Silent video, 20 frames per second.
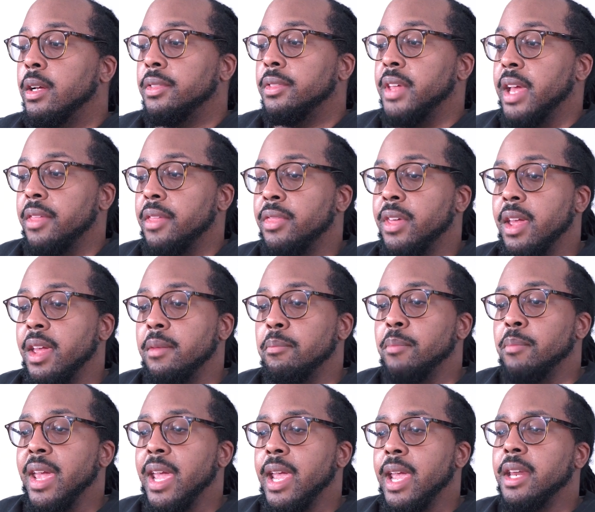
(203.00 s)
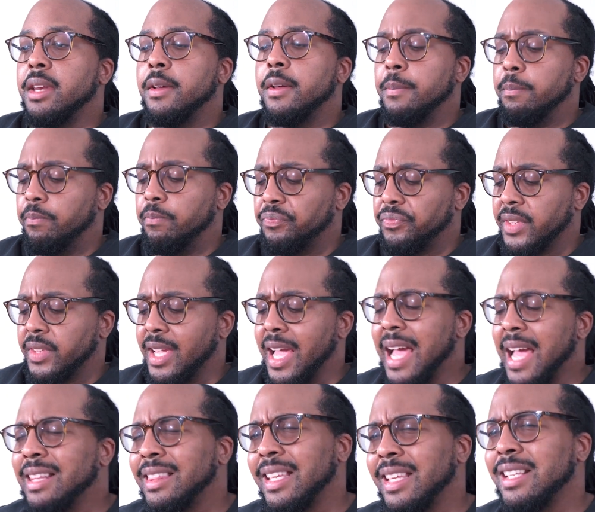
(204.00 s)
that they made.
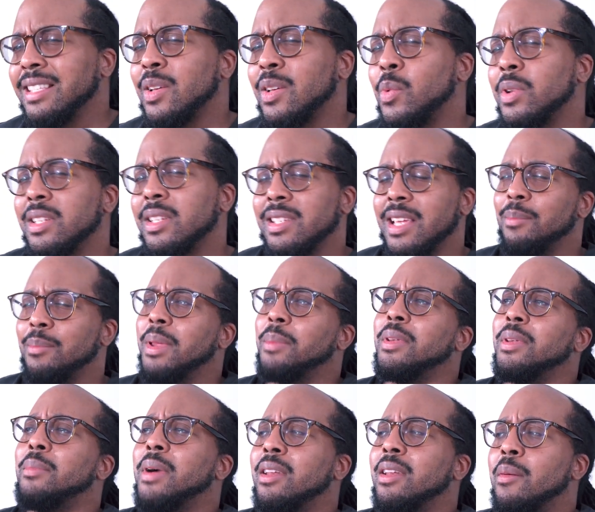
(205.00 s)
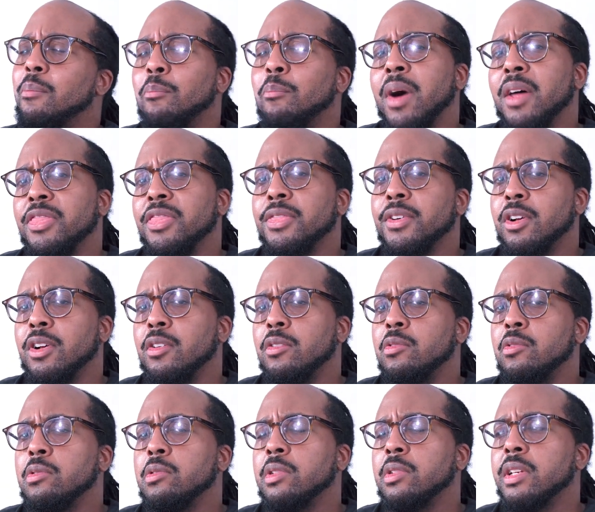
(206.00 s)
Got these, I want to say maybe about a month
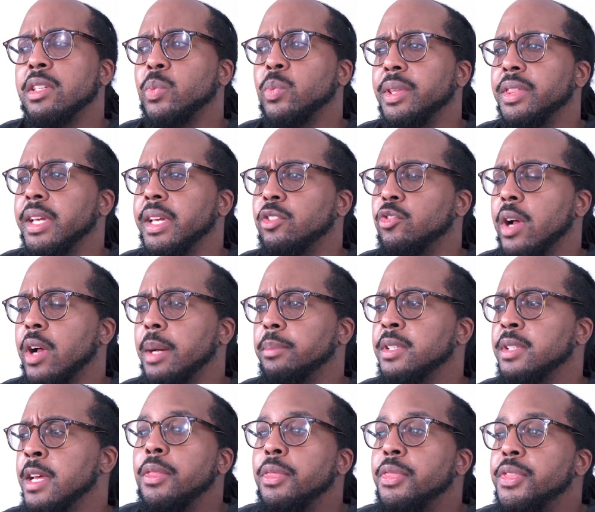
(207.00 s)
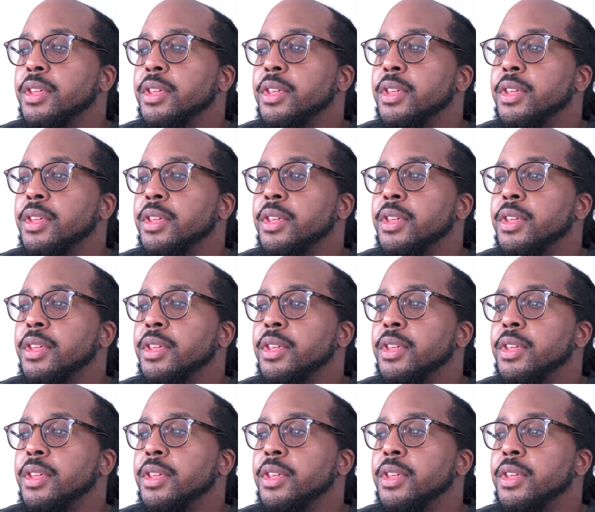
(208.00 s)
ago is when they dropped.